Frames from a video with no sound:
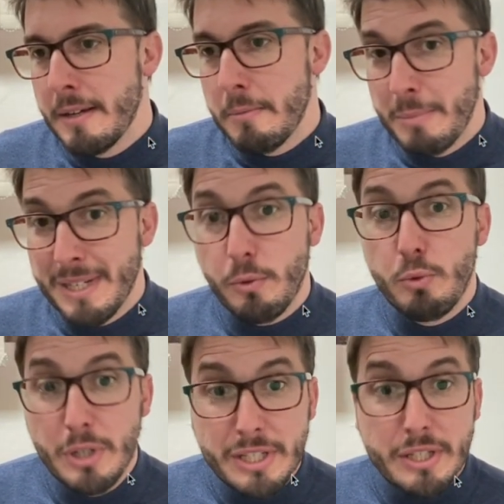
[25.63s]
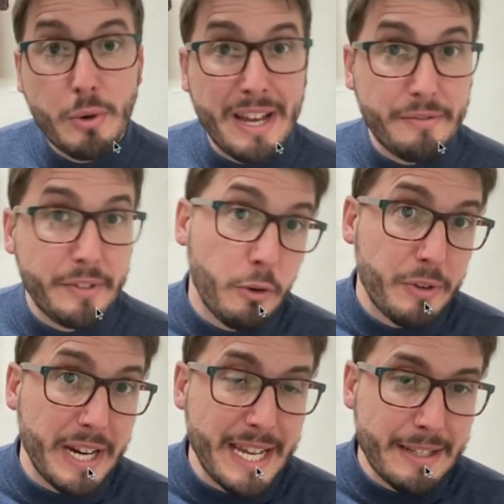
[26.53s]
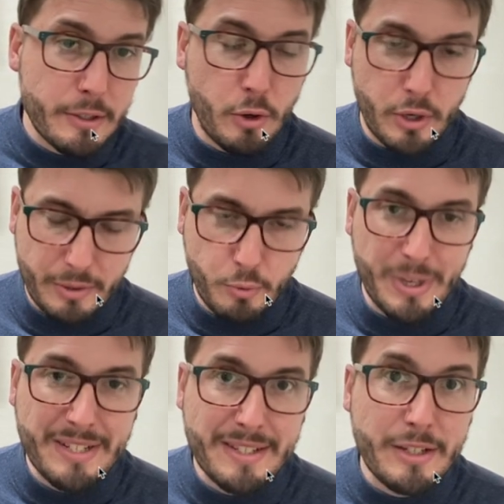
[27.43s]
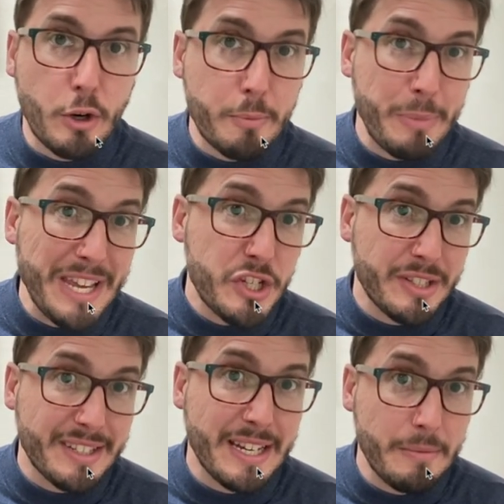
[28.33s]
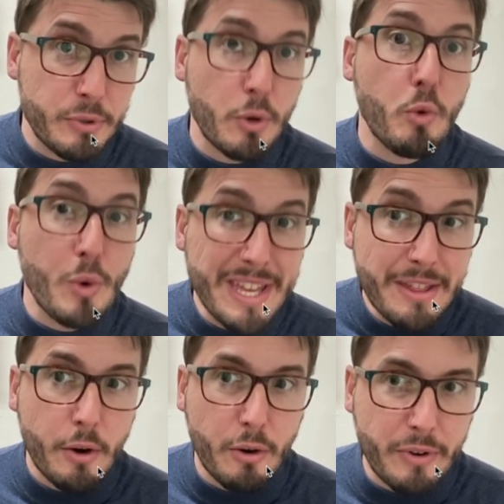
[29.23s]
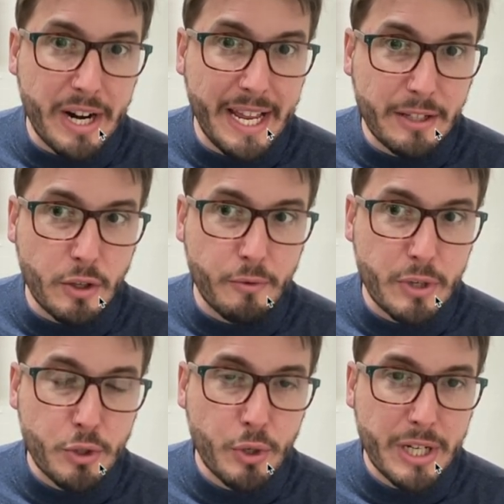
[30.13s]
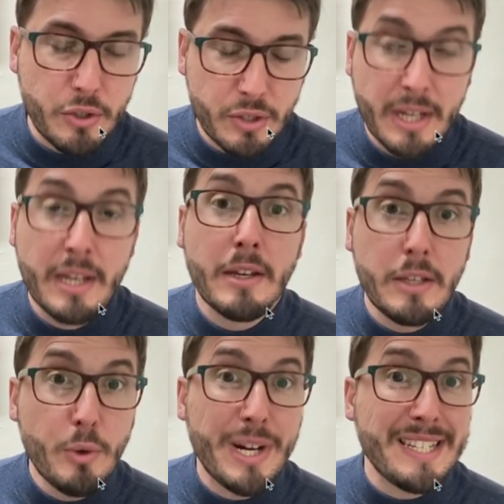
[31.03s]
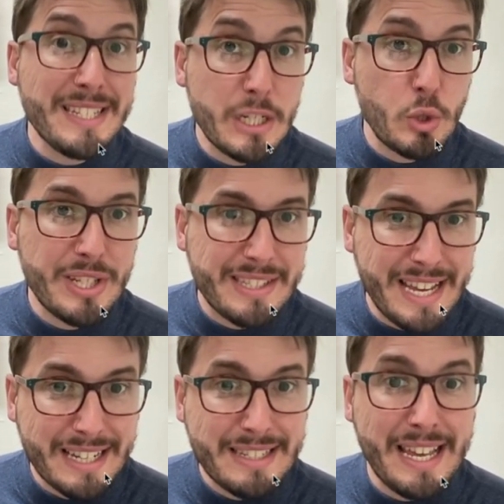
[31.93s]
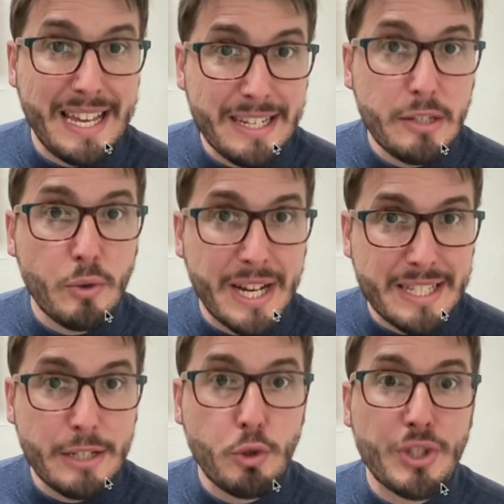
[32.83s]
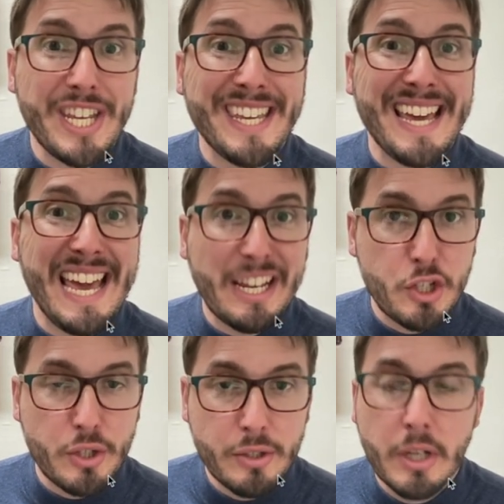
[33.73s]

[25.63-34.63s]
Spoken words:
But once you have the overhangs, or once your patient comes with overhangs of restorations, you guys need to detect and you guys need to take action